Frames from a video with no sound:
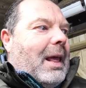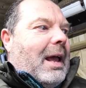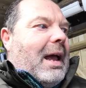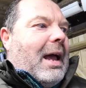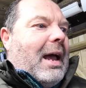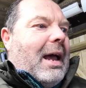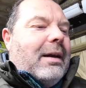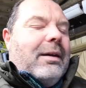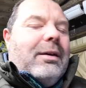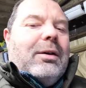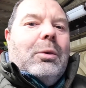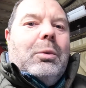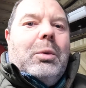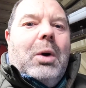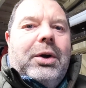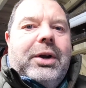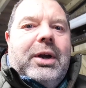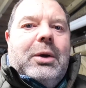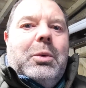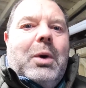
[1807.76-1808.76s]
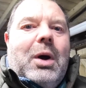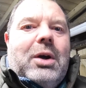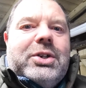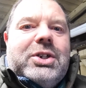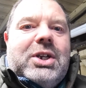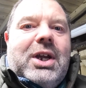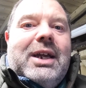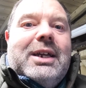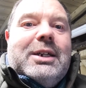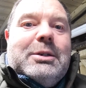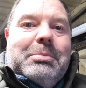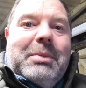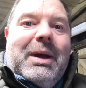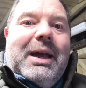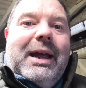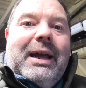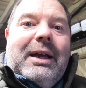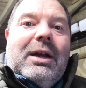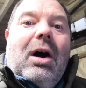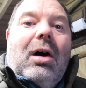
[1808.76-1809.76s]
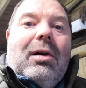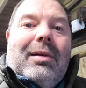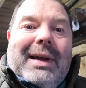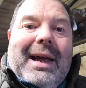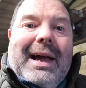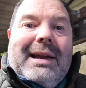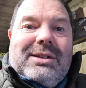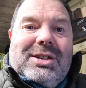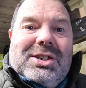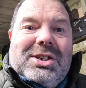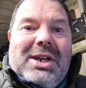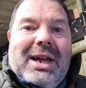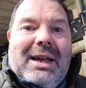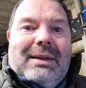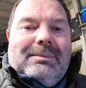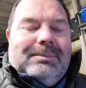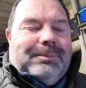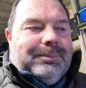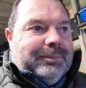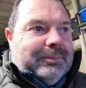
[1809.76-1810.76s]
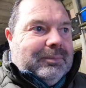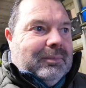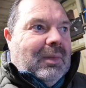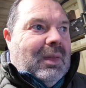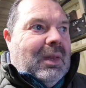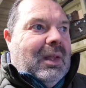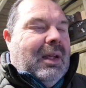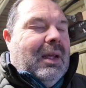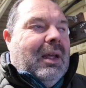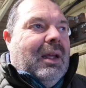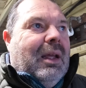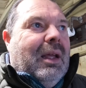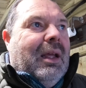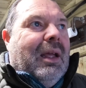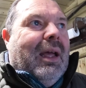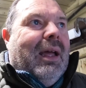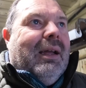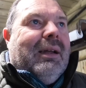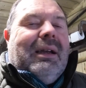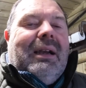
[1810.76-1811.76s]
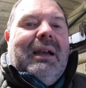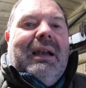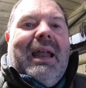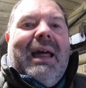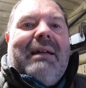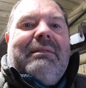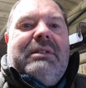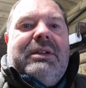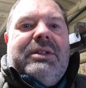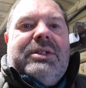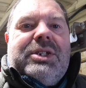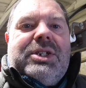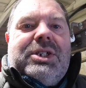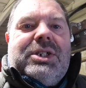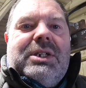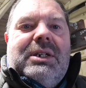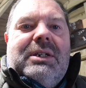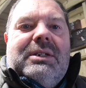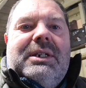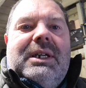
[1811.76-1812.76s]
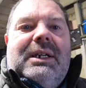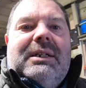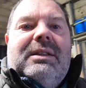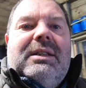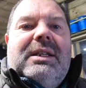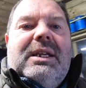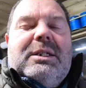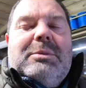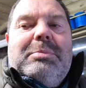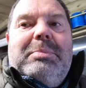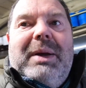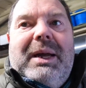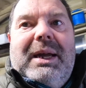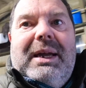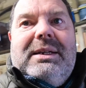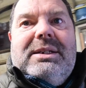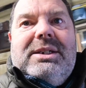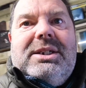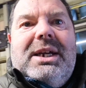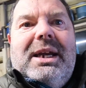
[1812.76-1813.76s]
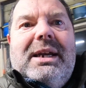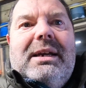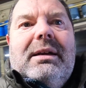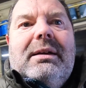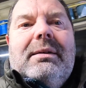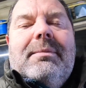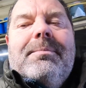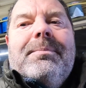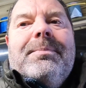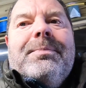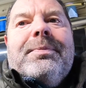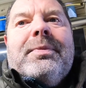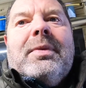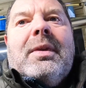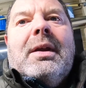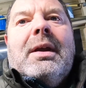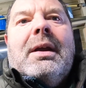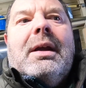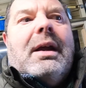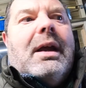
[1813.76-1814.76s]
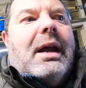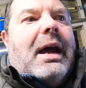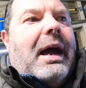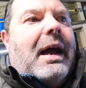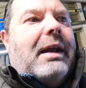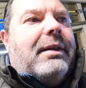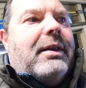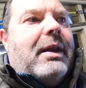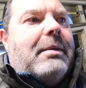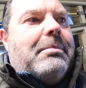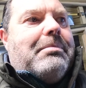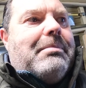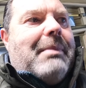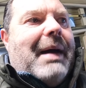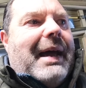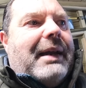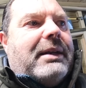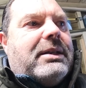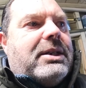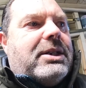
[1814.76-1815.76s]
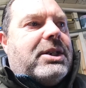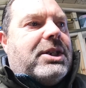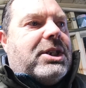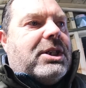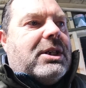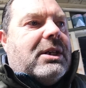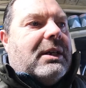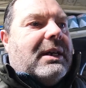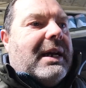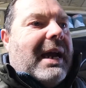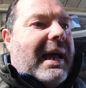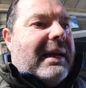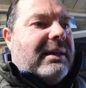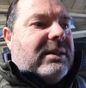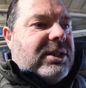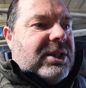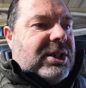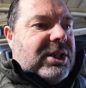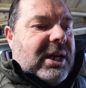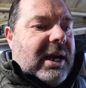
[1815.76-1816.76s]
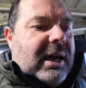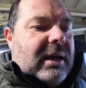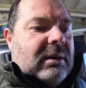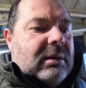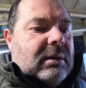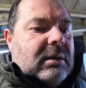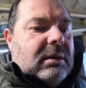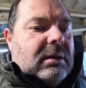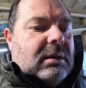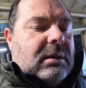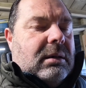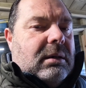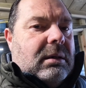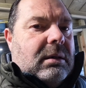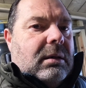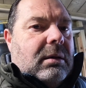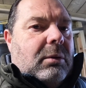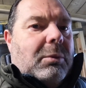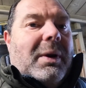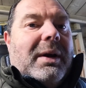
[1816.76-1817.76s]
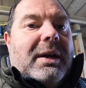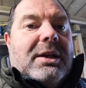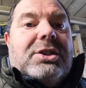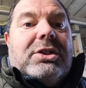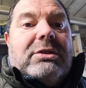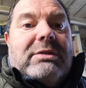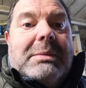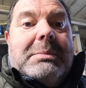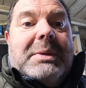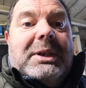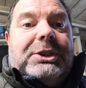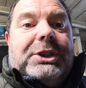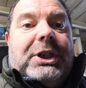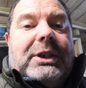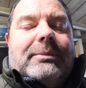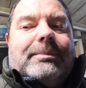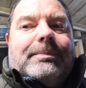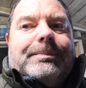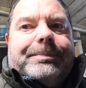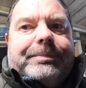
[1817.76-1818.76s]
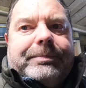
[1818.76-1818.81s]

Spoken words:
And what it was, his mate got cancer. And Clarence did this painting. And the man's cancer went into remission.